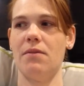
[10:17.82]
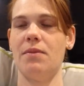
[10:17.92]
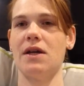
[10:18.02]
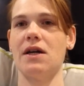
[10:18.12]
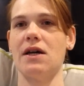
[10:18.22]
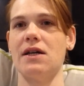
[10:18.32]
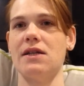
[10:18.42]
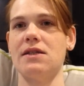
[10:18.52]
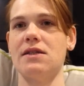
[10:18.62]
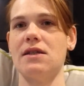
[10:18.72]

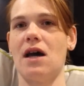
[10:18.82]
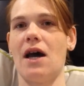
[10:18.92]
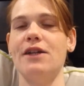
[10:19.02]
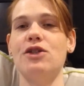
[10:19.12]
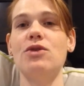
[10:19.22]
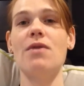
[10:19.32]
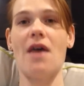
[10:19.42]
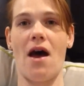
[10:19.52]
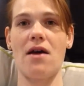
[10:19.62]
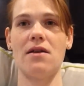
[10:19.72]
because I do
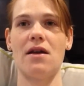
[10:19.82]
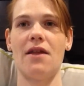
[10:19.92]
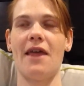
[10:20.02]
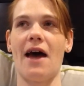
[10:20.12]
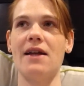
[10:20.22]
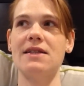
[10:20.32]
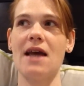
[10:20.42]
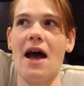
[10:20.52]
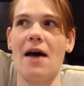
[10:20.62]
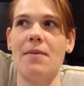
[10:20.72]
that. And that is a
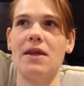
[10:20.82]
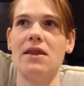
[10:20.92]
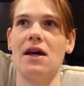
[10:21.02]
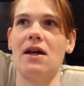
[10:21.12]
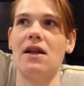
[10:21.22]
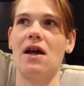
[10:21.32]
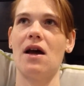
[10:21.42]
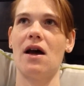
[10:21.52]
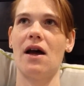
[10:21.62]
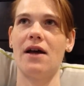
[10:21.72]
habit that
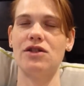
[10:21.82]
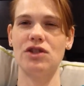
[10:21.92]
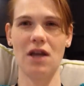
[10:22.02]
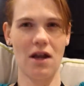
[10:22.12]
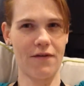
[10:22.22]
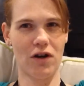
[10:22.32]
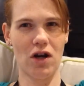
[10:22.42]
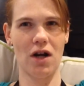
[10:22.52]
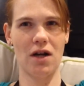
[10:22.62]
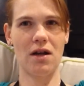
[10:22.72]
has just kind of
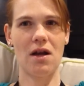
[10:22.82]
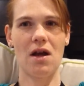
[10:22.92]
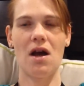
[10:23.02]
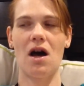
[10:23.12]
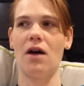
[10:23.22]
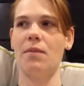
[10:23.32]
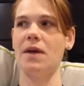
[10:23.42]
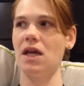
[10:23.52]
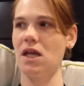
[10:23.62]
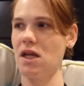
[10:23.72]
occurred. I'll be
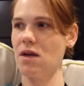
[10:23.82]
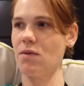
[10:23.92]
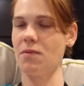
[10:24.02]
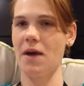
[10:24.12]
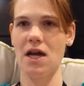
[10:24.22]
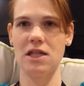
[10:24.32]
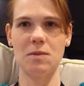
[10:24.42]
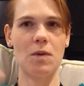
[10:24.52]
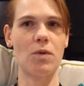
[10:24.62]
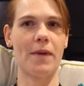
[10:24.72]
eating with my
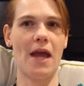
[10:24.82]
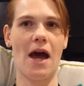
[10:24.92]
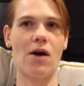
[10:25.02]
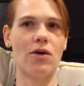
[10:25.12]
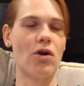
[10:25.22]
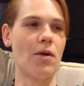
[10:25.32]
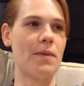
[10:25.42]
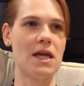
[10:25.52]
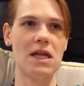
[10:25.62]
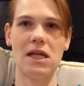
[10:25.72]
husband, we'll be out, or I'll
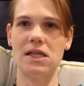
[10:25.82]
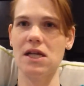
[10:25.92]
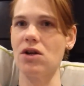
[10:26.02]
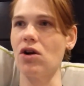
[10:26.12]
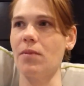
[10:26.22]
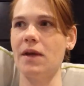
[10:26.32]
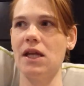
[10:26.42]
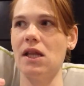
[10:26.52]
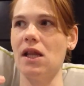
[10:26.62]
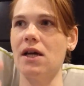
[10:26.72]
be eating dinner, I'll be
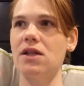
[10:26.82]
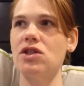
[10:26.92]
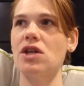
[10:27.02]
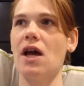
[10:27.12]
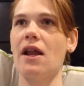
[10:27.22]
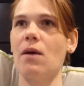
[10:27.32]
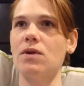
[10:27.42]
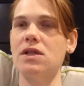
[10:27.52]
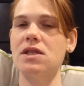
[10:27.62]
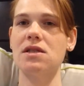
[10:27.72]
eating lunch, and I
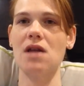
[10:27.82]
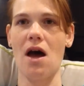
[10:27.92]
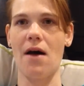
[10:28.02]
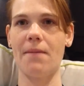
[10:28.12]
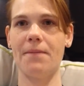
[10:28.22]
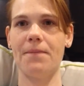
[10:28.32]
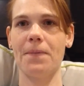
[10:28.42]
will stop.